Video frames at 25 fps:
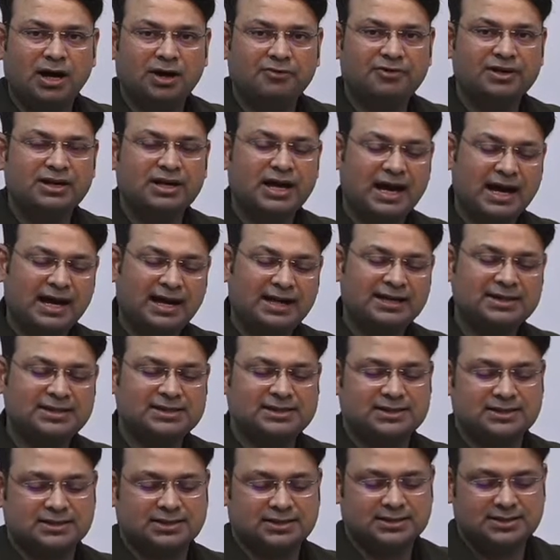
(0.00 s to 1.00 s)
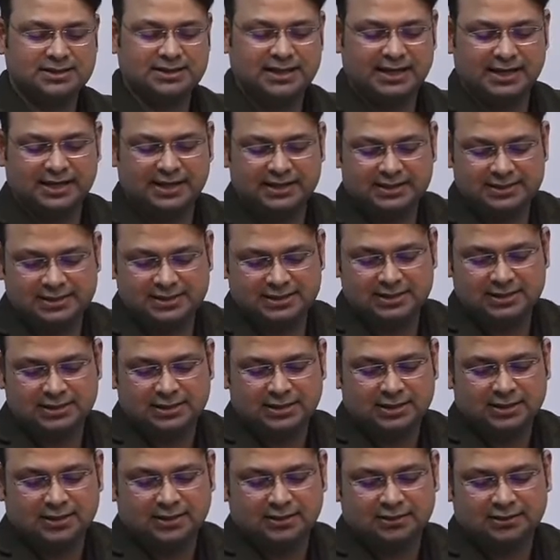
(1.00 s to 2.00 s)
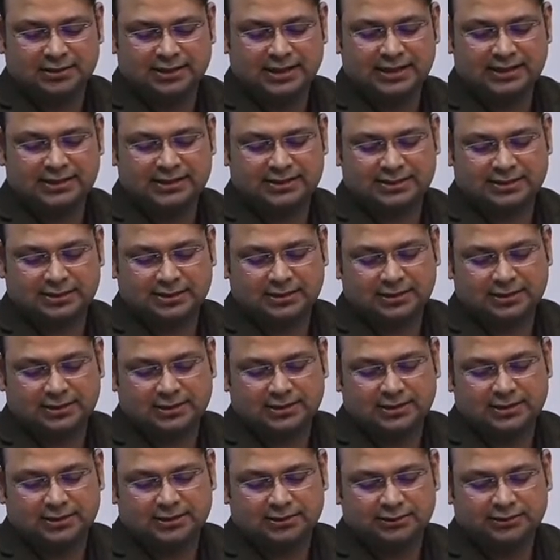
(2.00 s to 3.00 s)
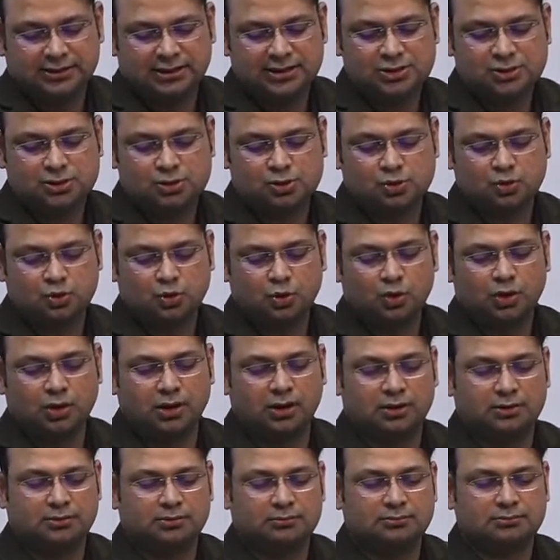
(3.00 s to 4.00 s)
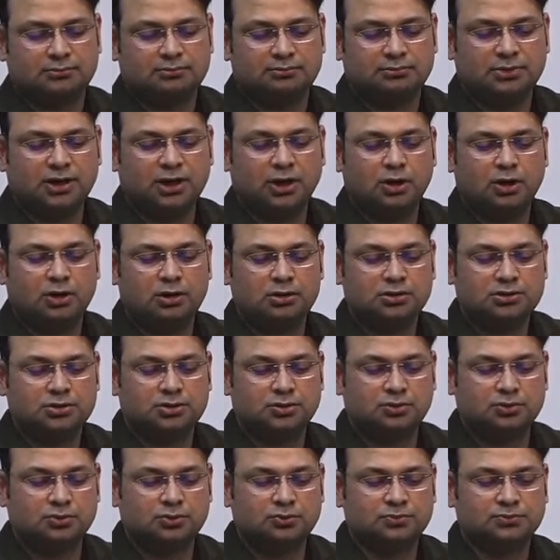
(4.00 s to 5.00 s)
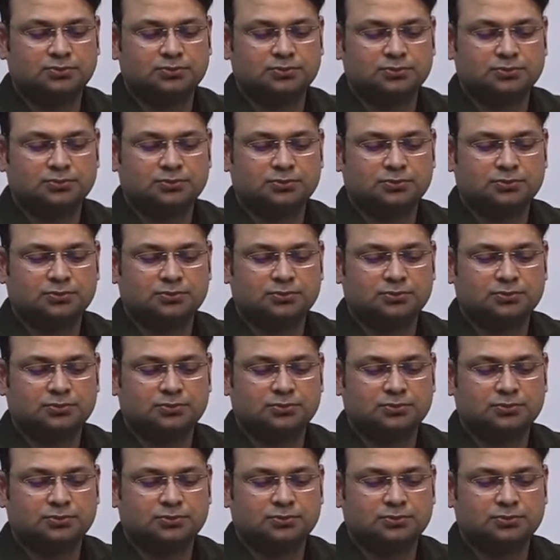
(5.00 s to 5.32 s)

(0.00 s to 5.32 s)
Marvin Harris says that this school belonged to